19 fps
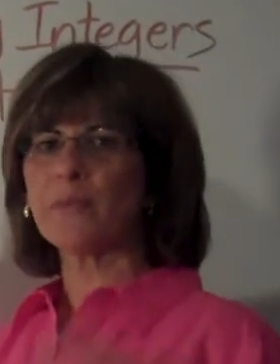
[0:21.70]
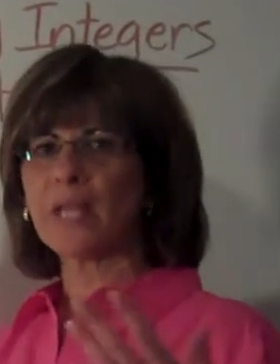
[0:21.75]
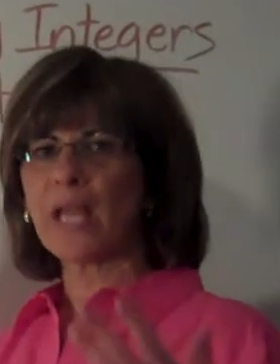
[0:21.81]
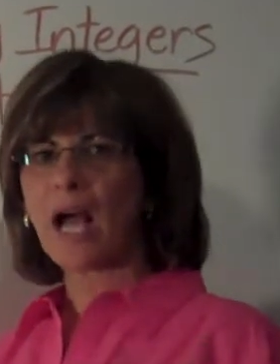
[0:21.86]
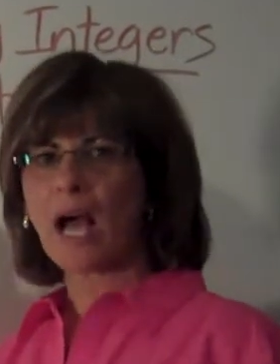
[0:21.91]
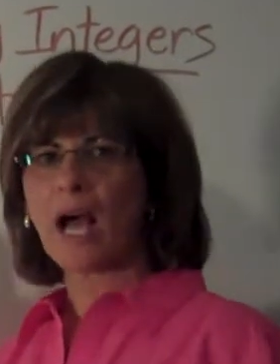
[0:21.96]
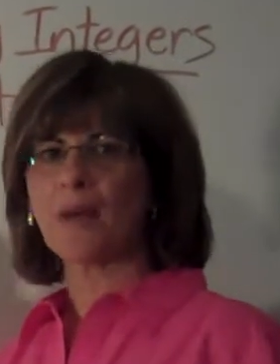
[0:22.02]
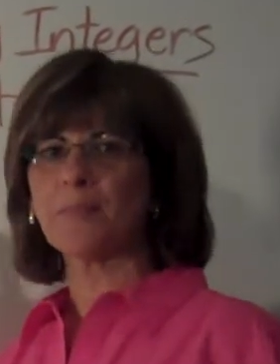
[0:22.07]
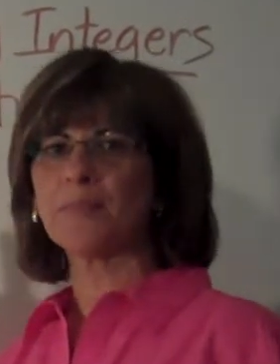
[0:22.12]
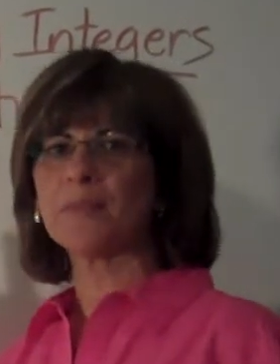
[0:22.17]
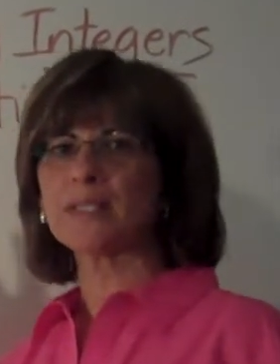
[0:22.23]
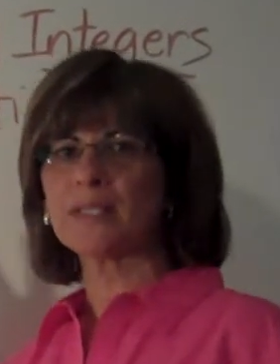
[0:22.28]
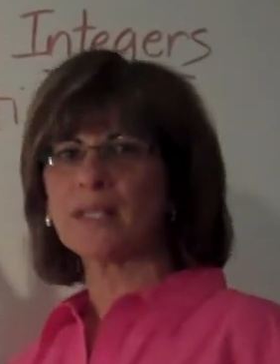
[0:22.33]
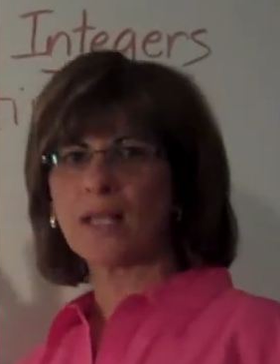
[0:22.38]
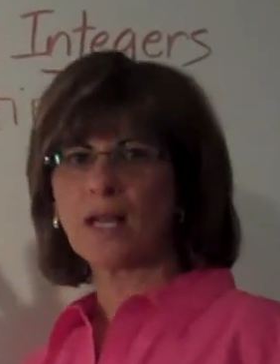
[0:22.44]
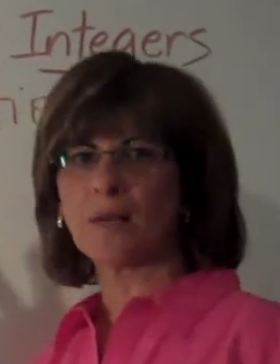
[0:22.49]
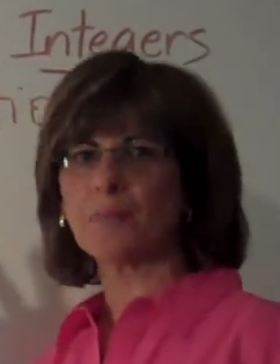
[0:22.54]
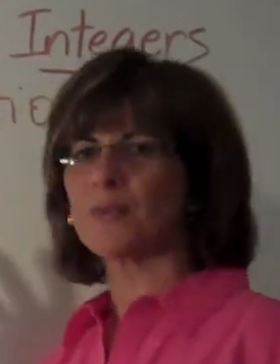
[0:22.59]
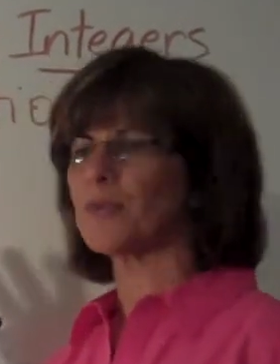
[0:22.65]
would be
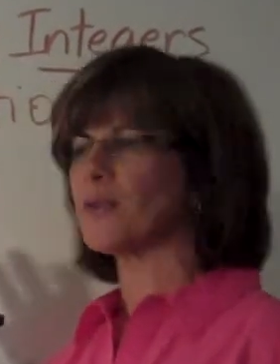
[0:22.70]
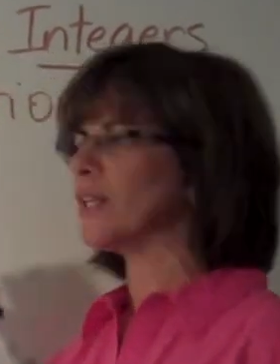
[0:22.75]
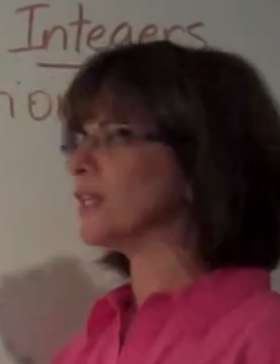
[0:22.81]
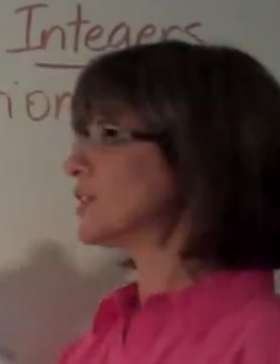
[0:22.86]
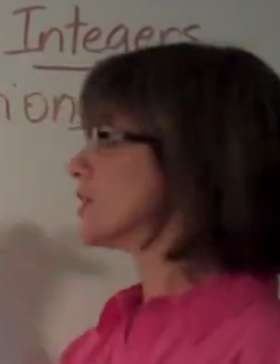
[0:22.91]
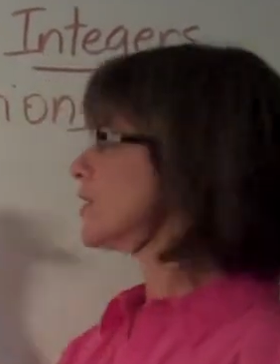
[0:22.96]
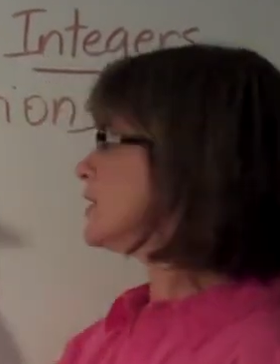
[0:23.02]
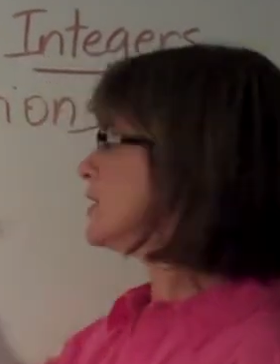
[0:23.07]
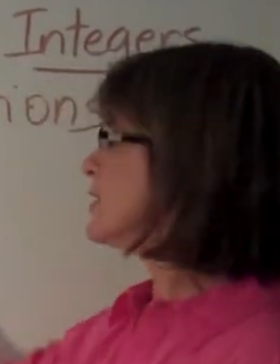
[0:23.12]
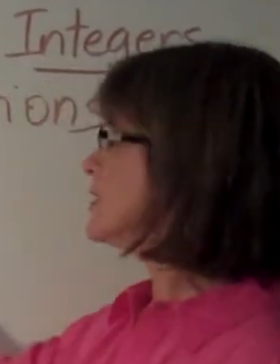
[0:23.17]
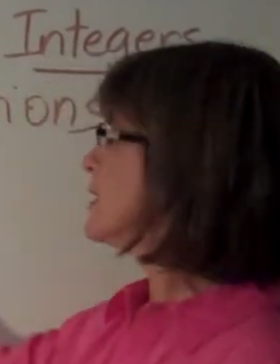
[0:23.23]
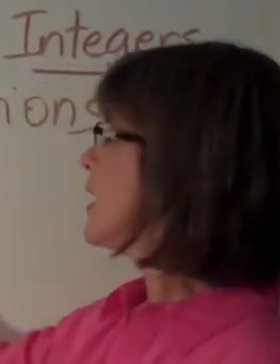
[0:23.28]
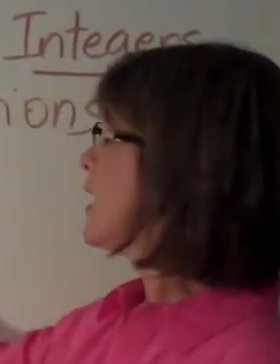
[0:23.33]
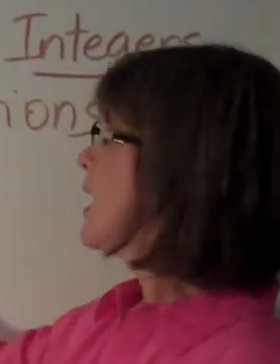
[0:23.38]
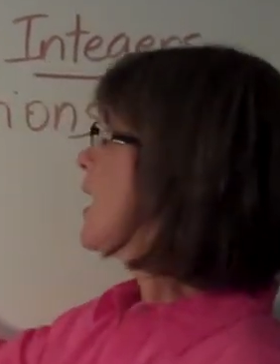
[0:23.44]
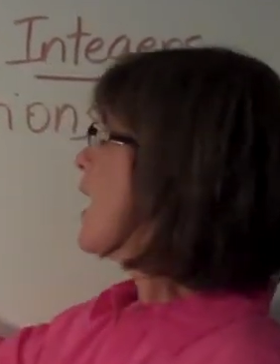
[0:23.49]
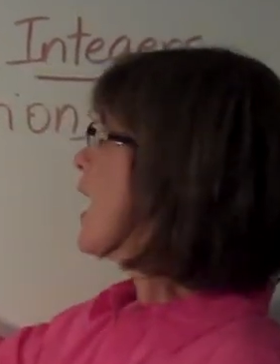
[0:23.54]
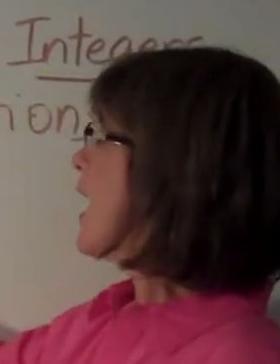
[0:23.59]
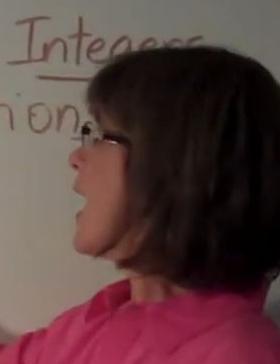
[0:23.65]
opposite operations.
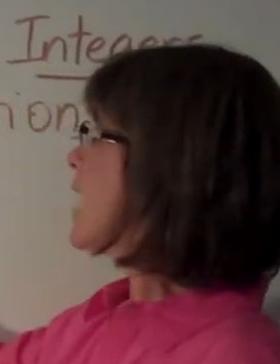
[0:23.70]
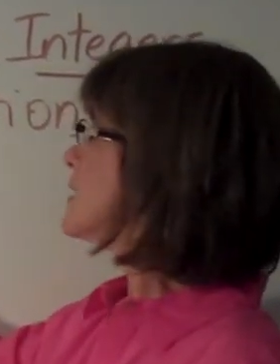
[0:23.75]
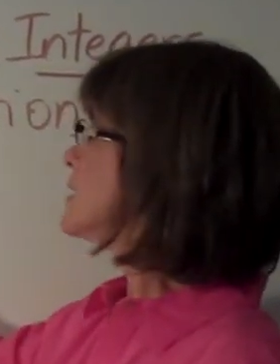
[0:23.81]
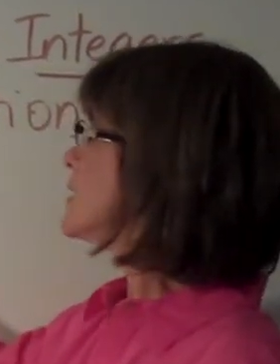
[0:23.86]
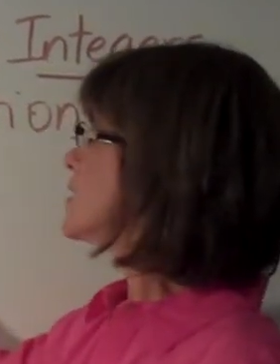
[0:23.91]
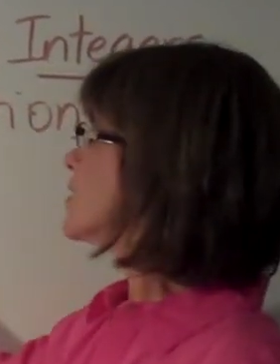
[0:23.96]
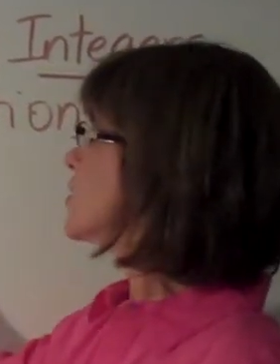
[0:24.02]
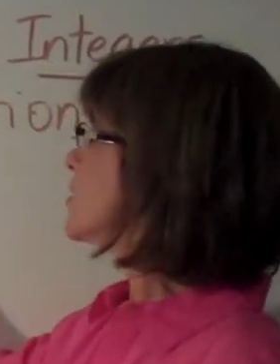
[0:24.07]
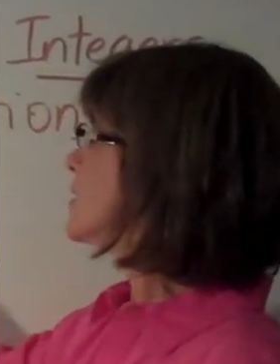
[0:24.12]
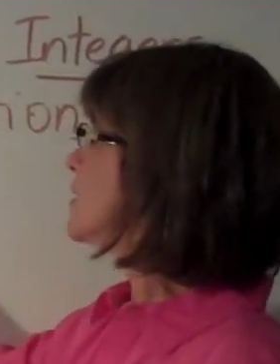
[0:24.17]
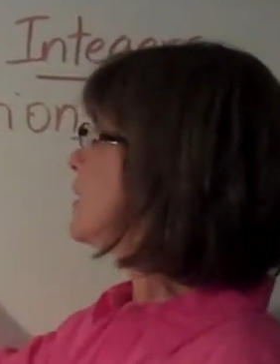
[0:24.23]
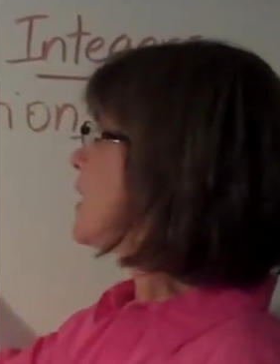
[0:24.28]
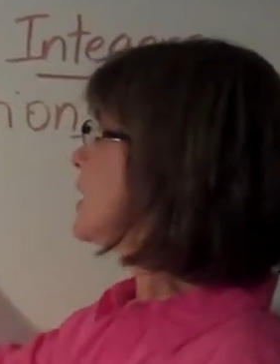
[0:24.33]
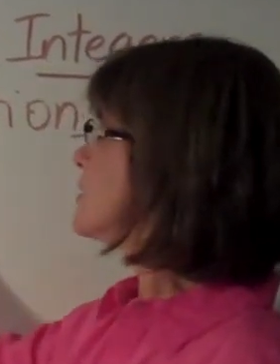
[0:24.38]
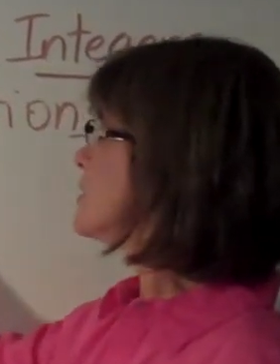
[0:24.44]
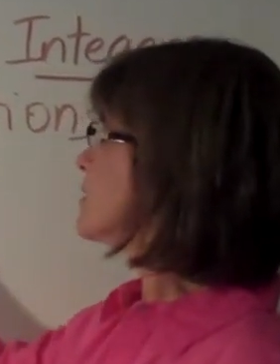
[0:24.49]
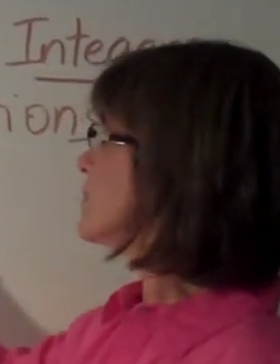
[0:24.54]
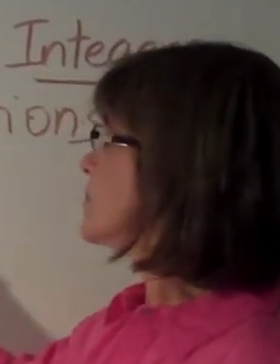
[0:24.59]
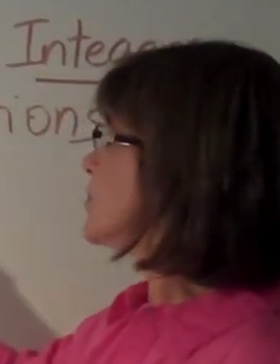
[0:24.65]
Addition
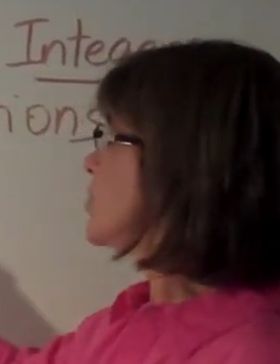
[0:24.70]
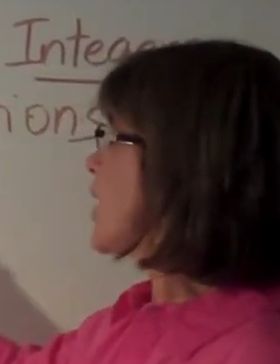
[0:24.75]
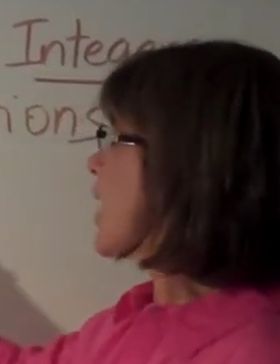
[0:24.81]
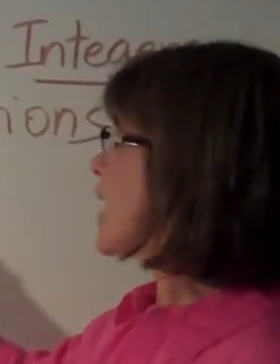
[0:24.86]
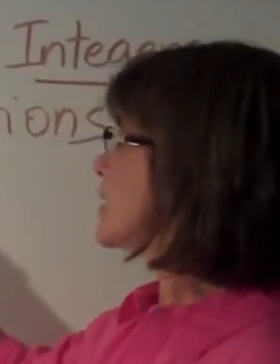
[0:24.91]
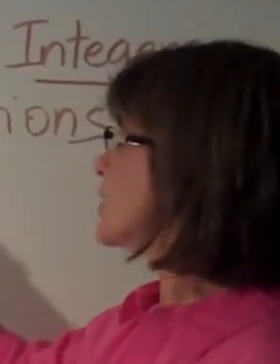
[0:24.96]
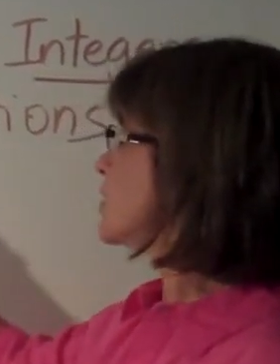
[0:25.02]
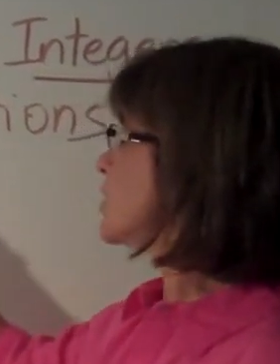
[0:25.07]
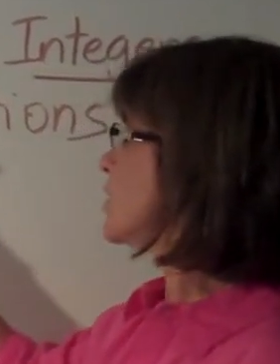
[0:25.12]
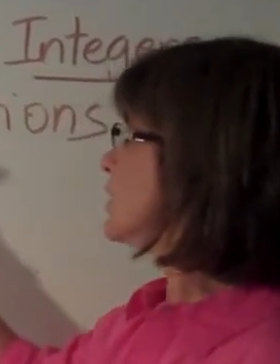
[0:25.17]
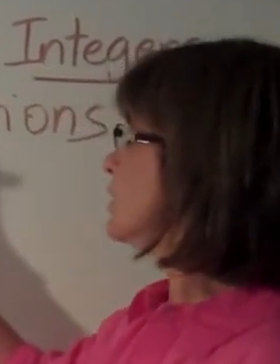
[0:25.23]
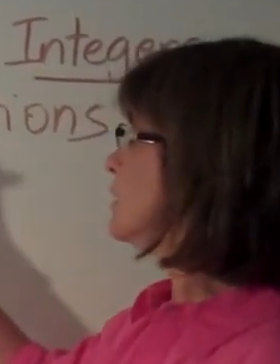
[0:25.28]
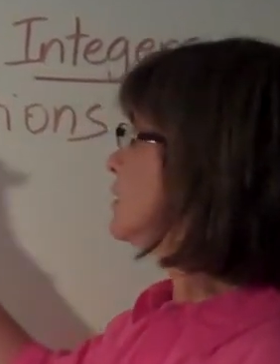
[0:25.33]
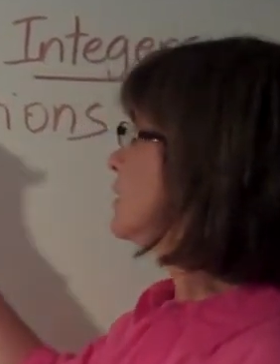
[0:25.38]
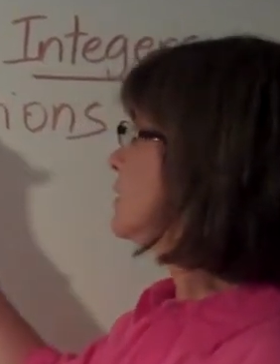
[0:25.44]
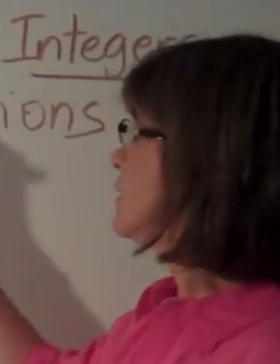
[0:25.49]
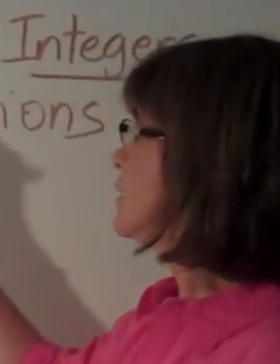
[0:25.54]
and subtraction